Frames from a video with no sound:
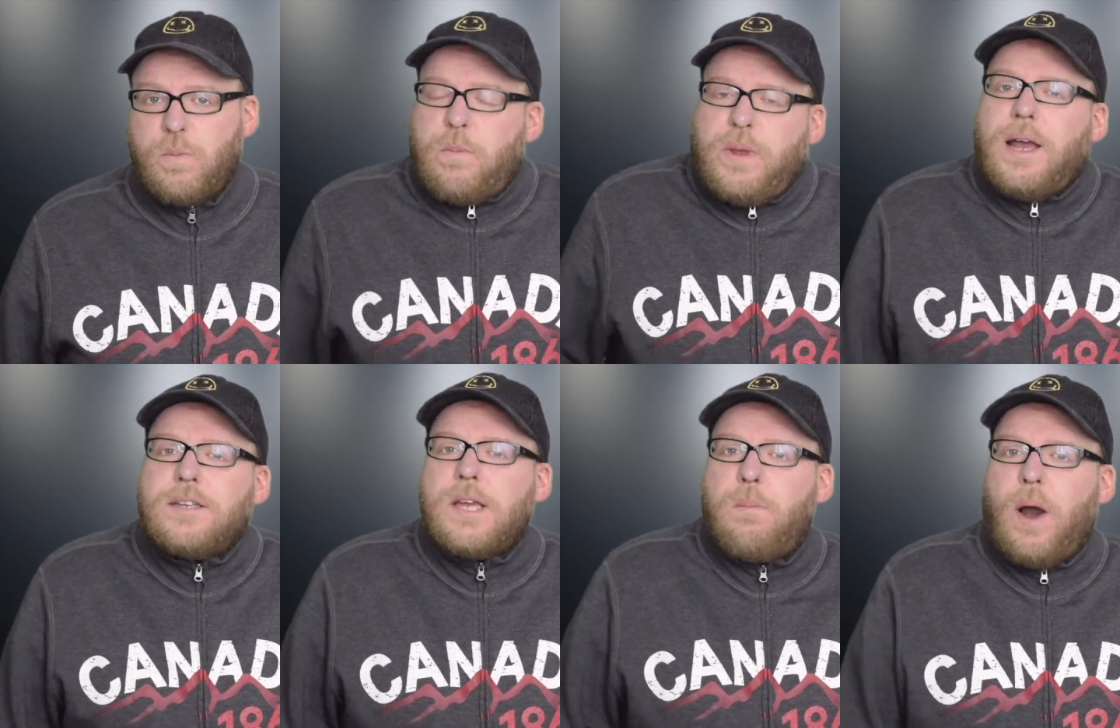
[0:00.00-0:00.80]
but
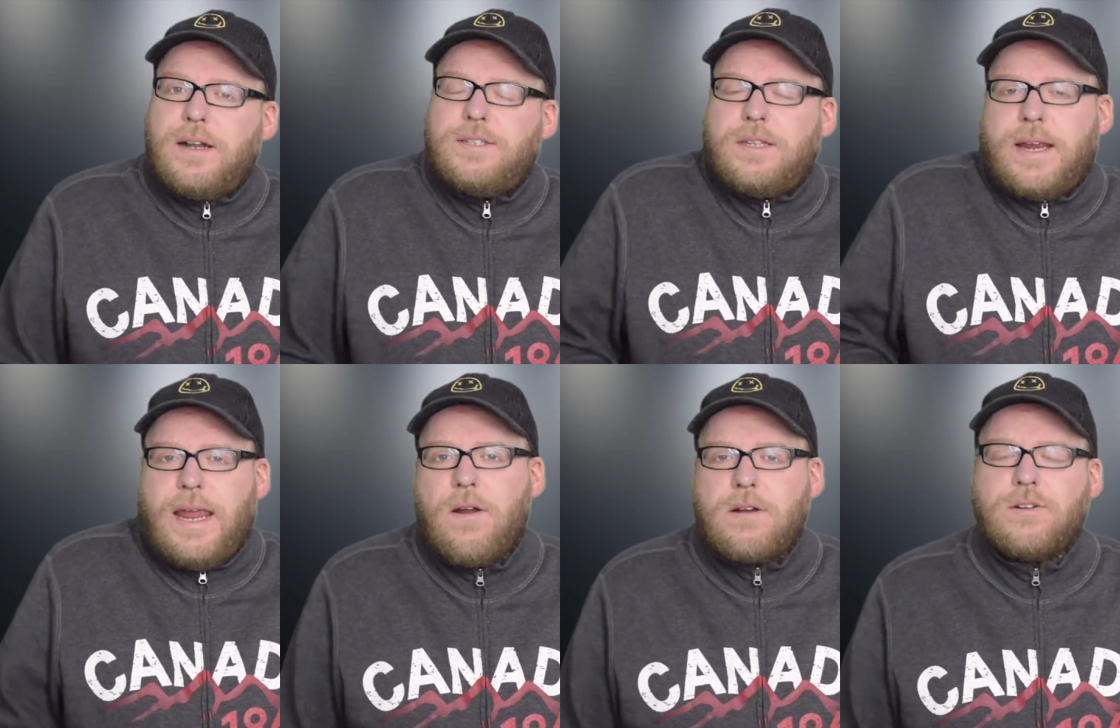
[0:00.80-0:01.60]
because I bought into the
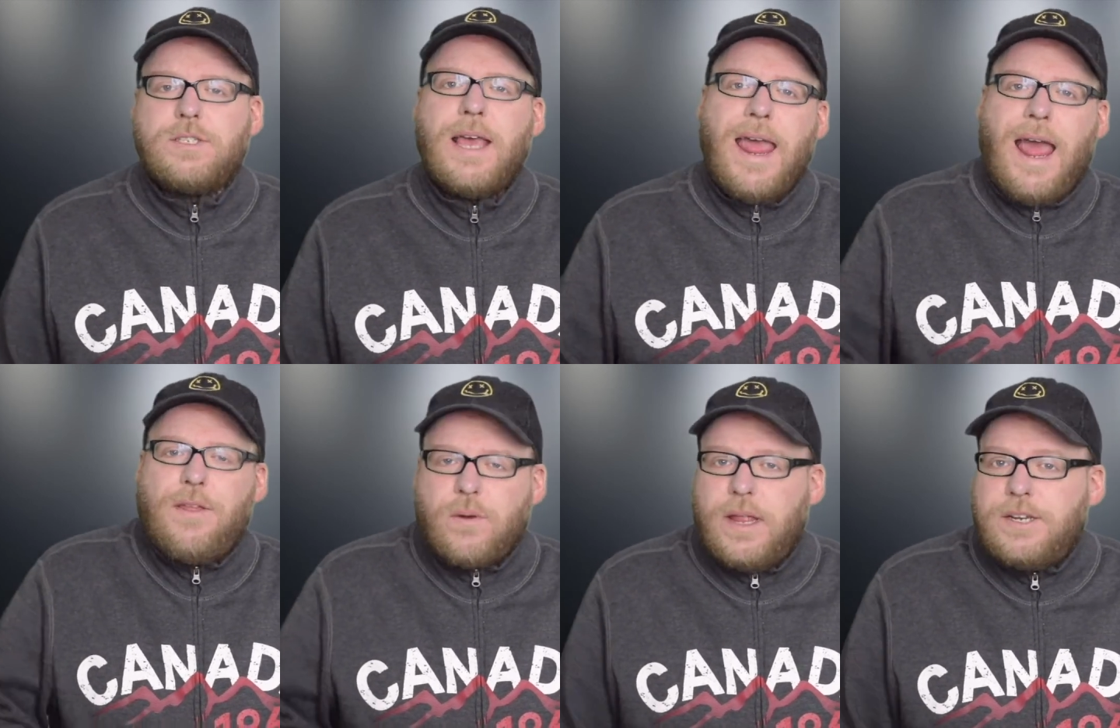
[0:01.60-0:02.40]
characters and
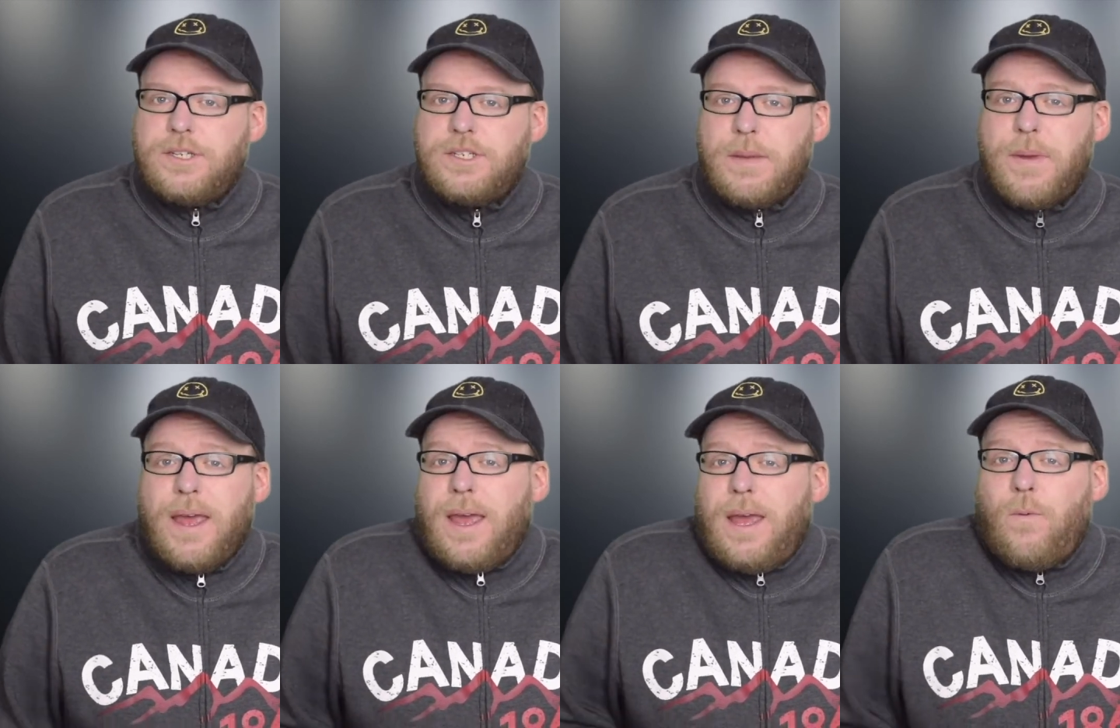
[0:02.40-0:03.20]
the relationship,
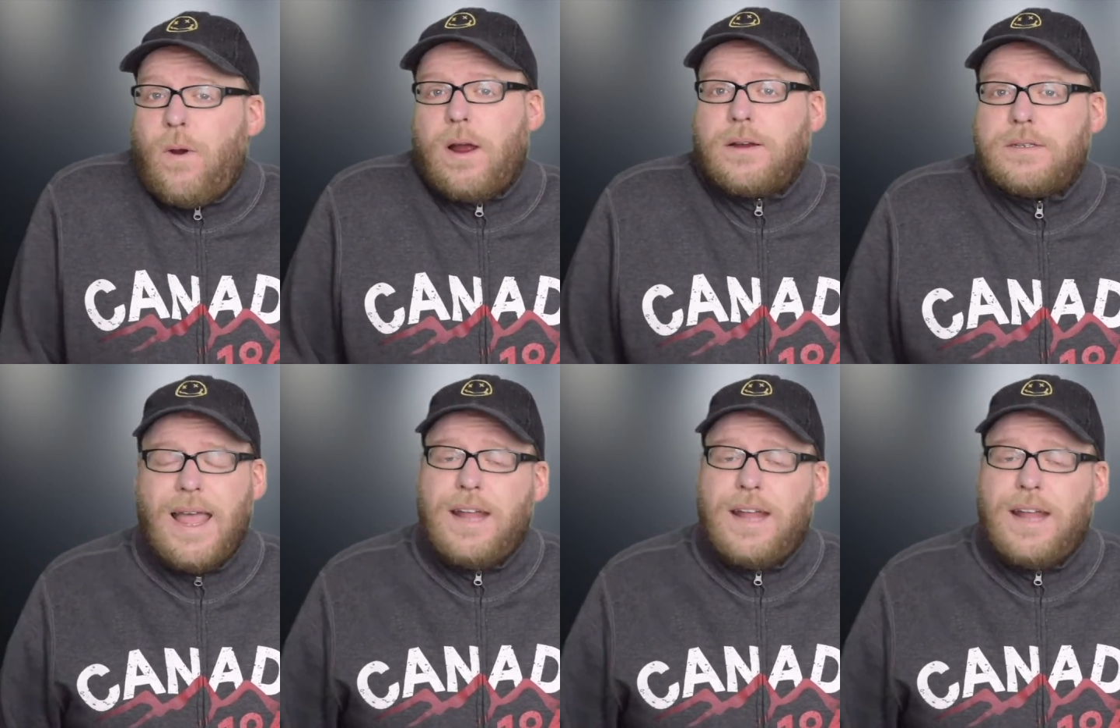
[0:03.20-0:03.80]
it worked.